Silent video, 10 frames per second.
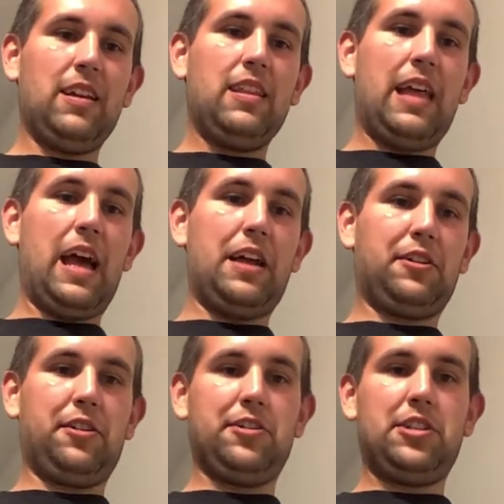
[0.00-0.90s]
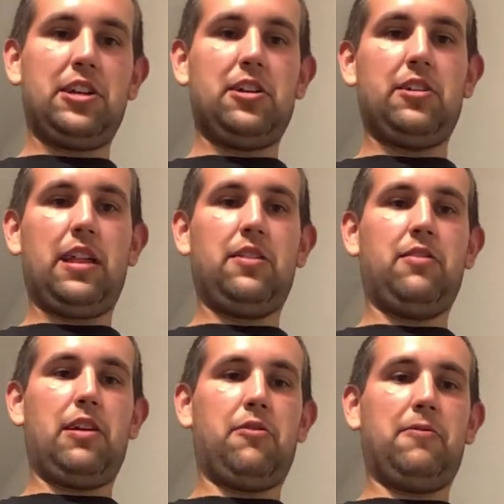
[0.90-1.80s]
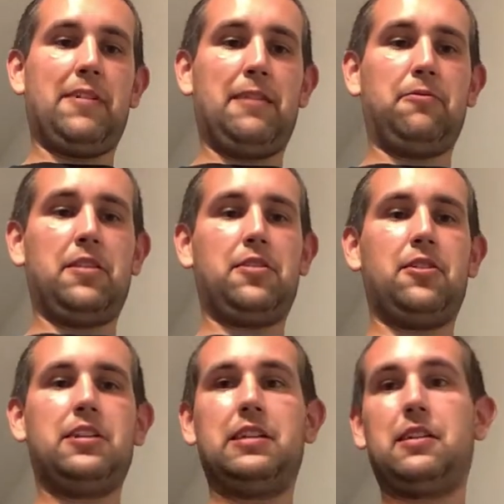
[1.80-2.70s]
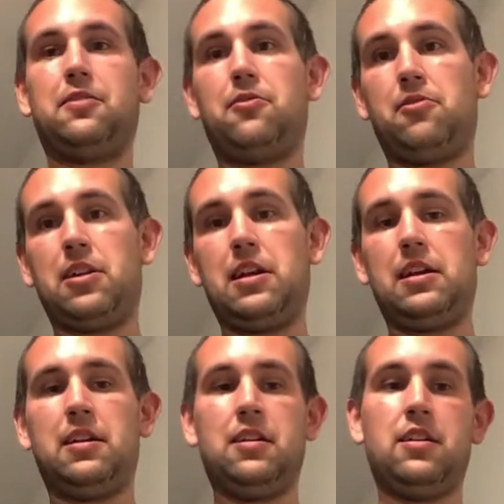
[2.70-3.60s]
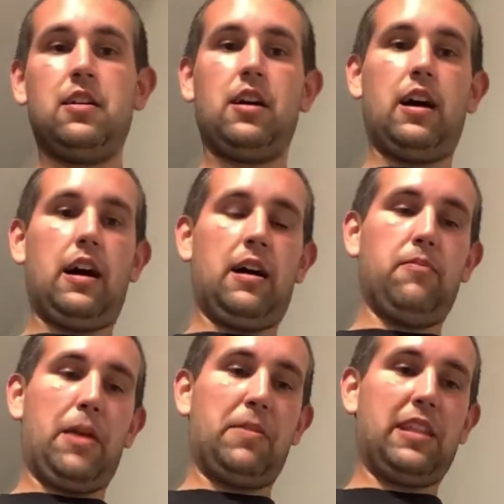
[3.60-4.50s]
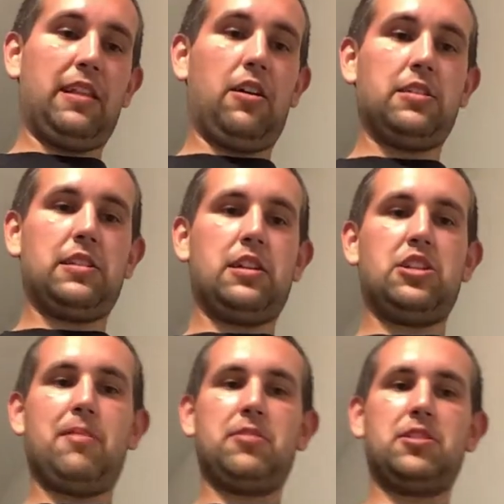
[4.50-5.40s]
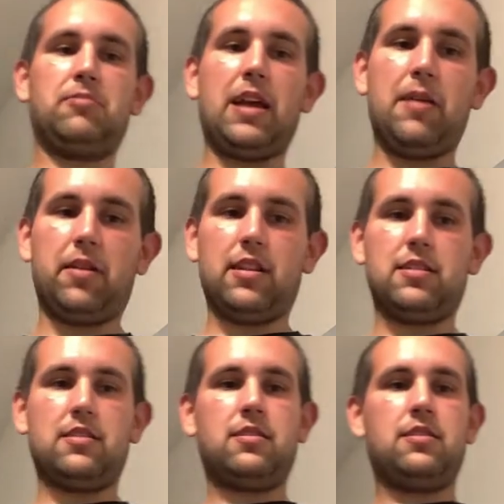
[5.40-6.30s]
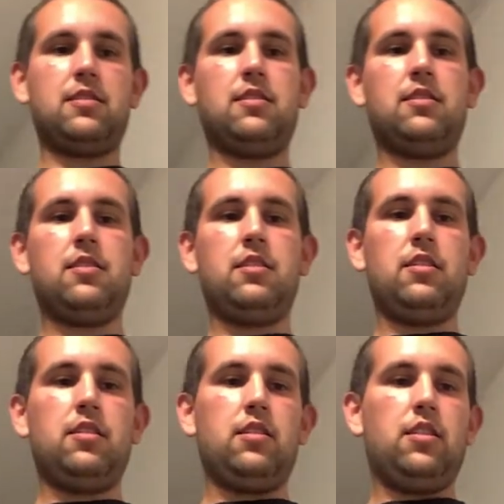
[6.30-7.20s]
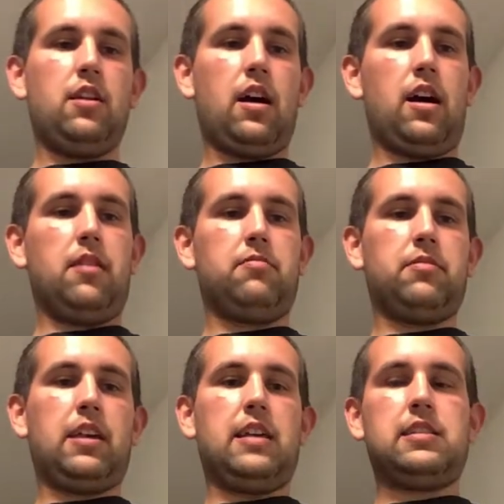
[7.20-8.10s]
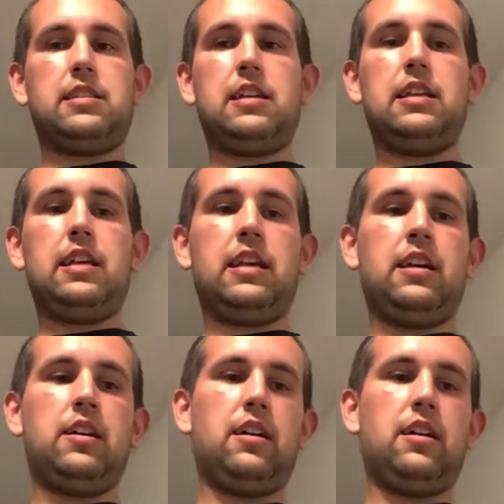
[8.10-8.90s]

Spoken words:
They had a good year. They went 13-3. But they lost in the championship game against Kansas City.